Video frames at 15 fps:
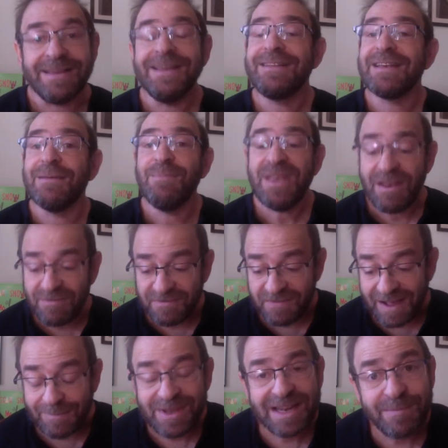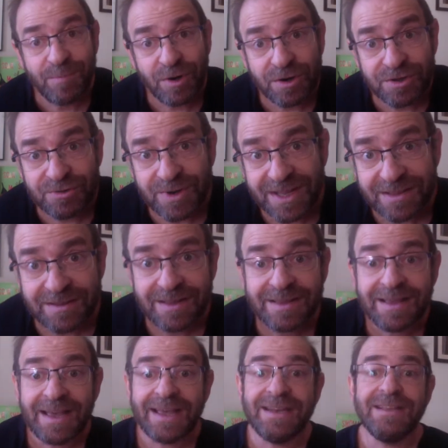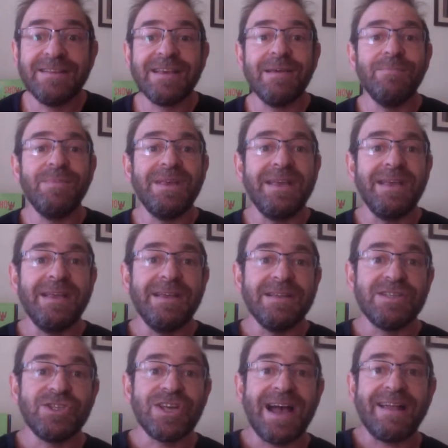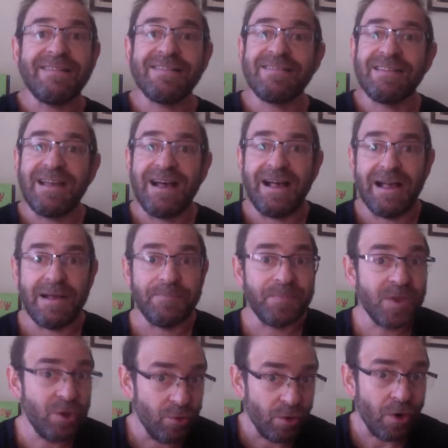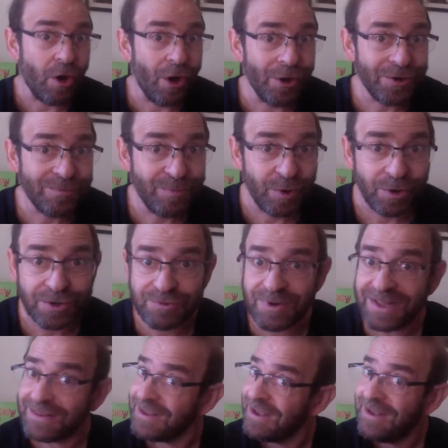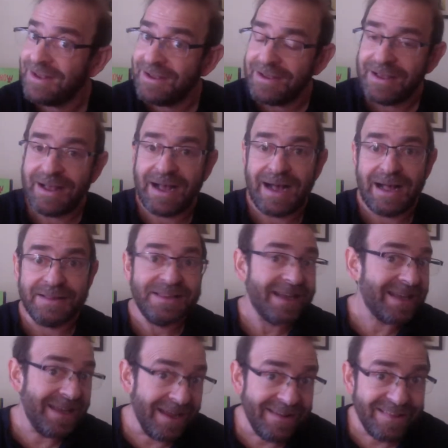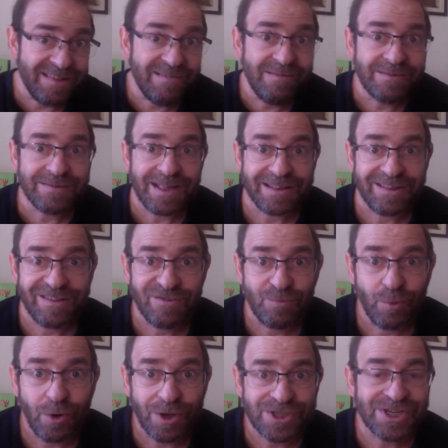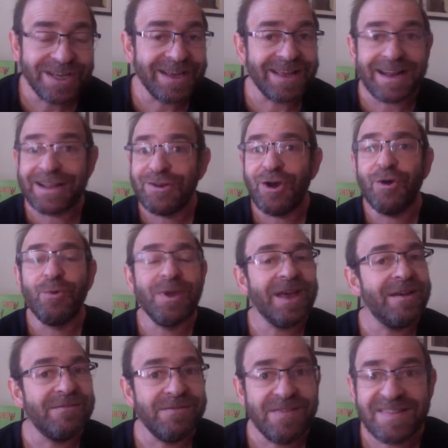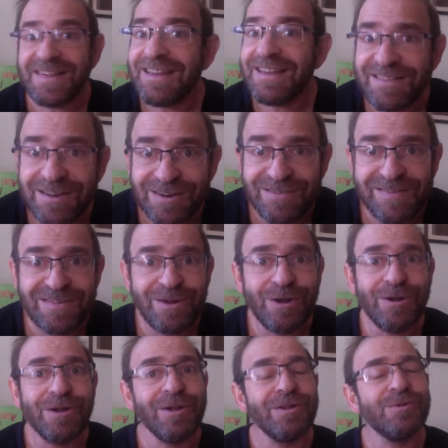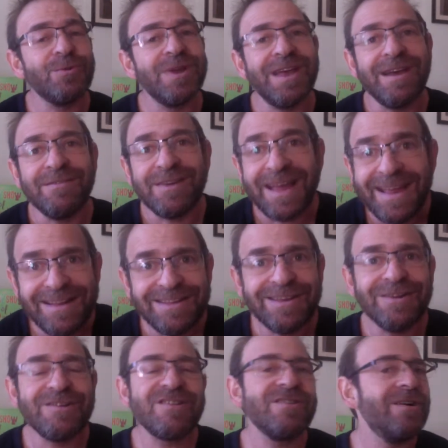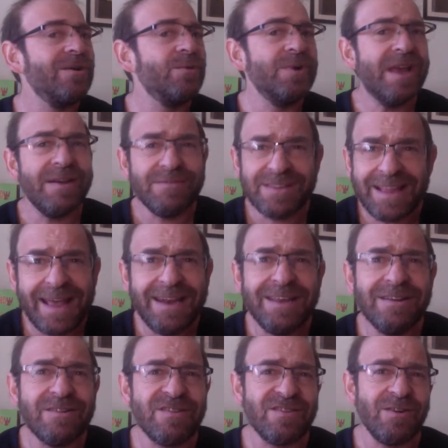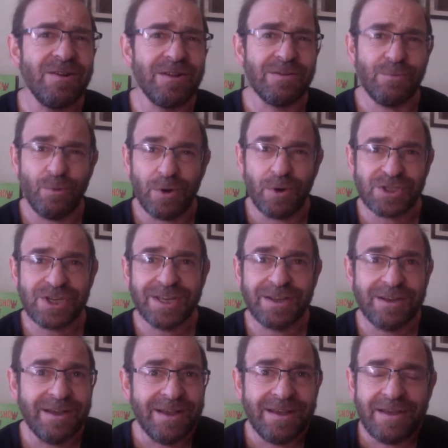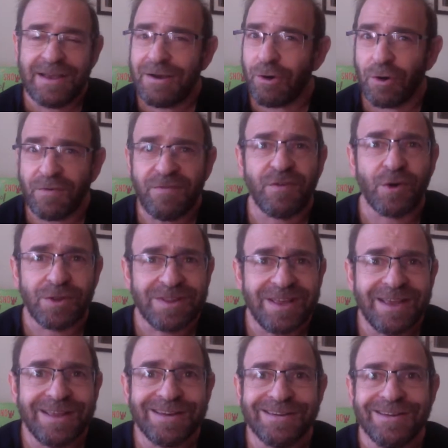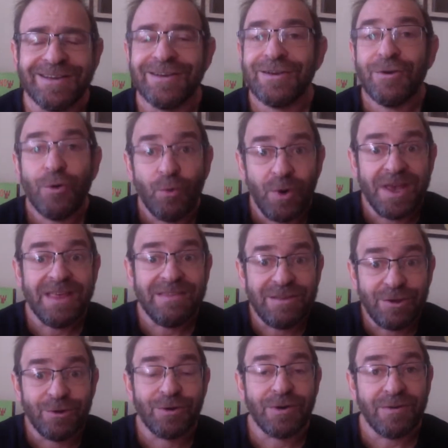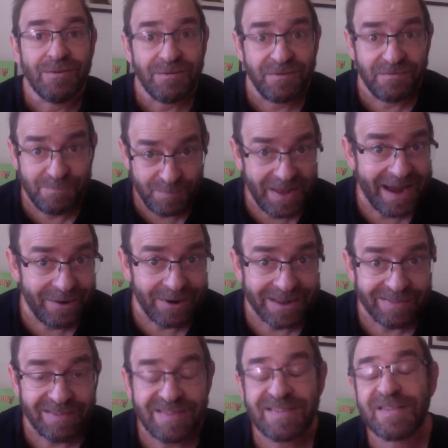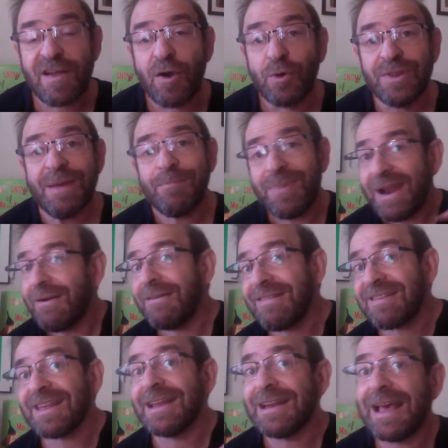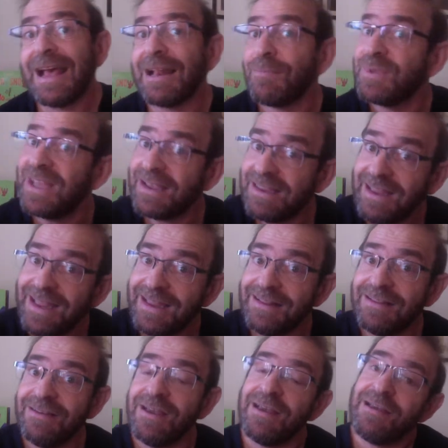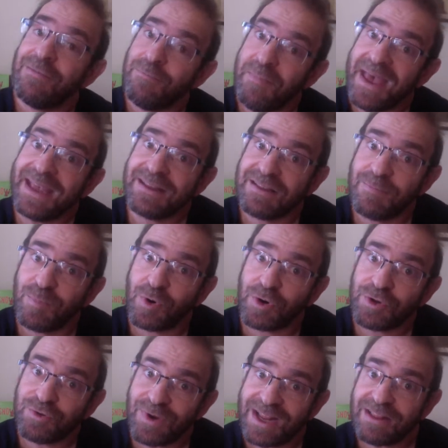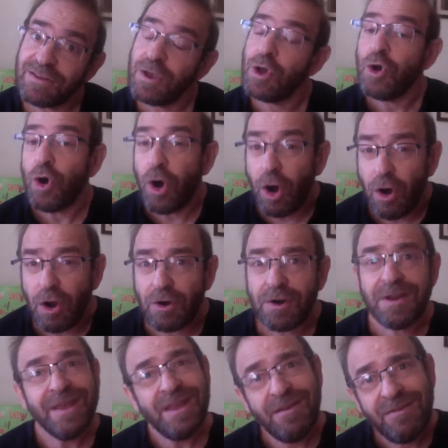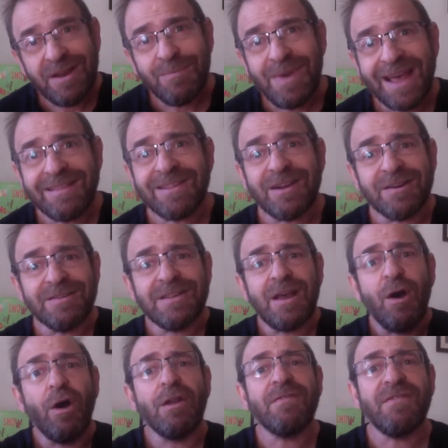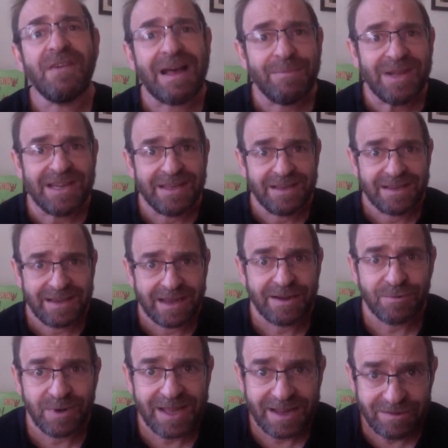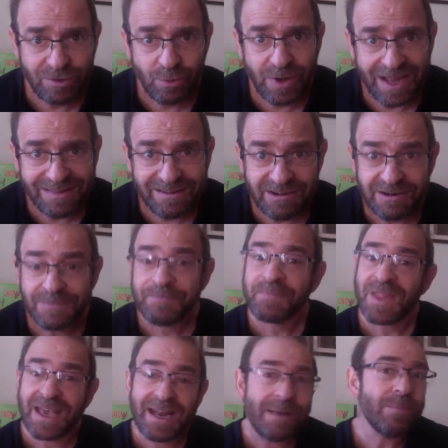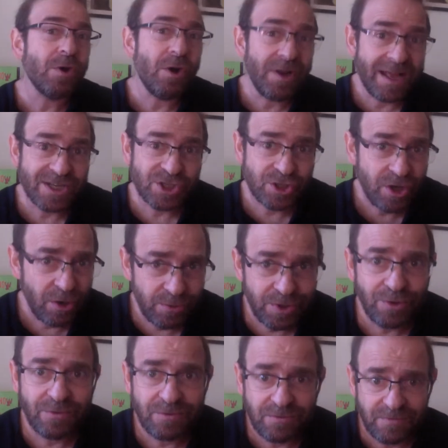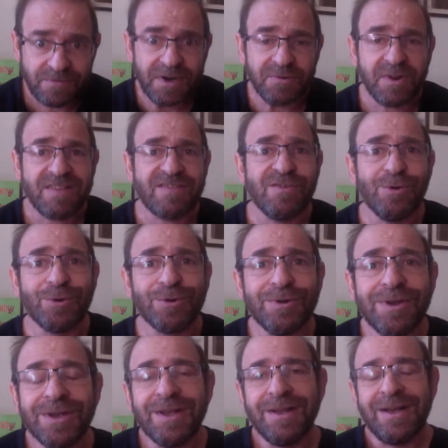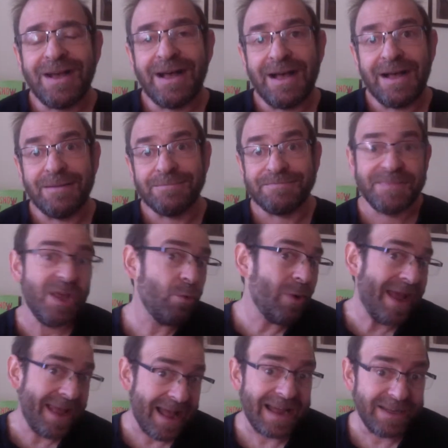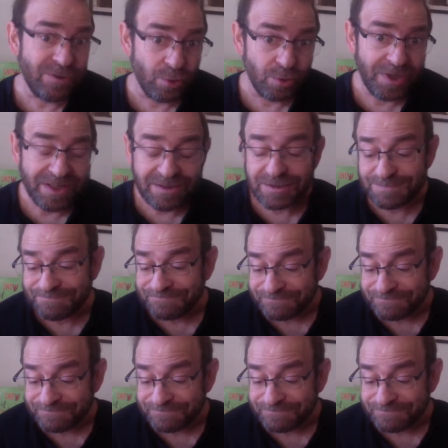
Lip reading: It can be a family portrait, and it can be just your own portrait. The kid that is watching, and I know we have 6 years old, we have 8 years old, we have 10 years old watching, or 14, with your parents. So the parents can help the kid make the portrait, or even better, the whole family can create together. And I'm gonna show you very soon the way I do it.